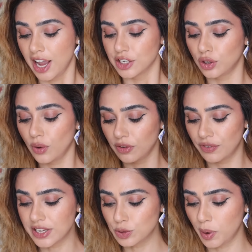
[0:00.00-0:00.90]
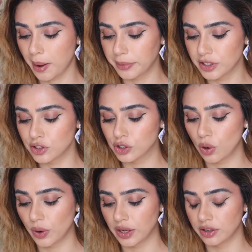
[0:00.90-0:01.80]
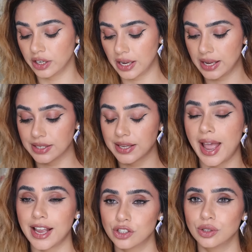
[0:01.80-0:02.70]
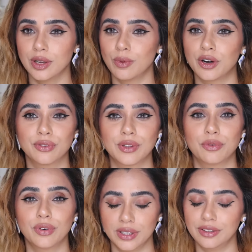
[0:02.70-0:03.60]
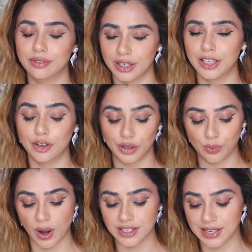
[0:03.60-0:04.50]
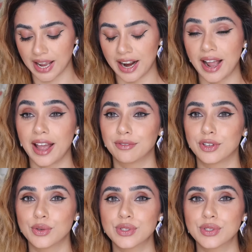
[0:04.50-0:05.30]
So the first one I'm going to show is actually one of the really good ones, and I've